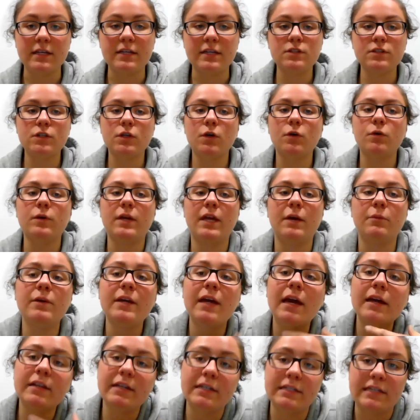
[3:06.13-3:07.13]
And so, can we
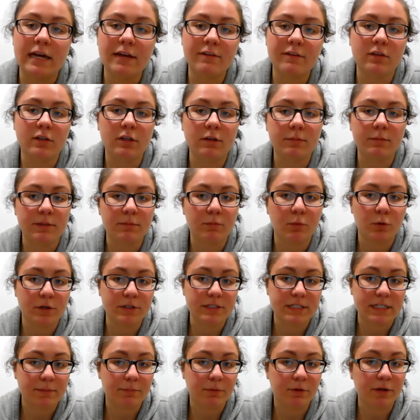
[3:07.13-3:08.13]
kind of dive a little bit more
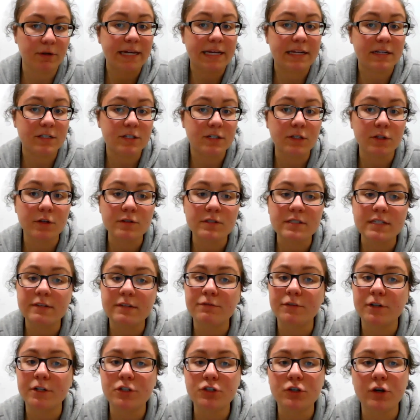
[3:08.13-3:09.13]
deeper into those
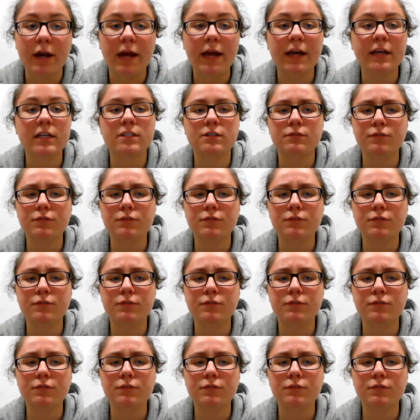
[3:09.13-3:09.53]
different tracks?